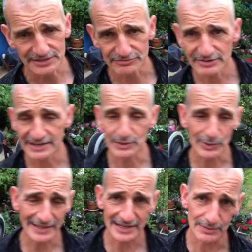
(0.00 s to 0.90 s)
And really,
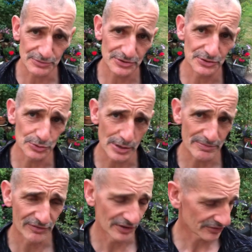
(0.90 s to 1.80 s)
when it comes to
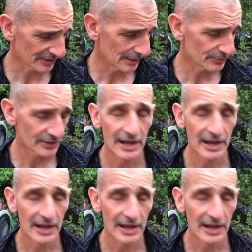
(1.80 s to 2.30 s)
improvised clubs,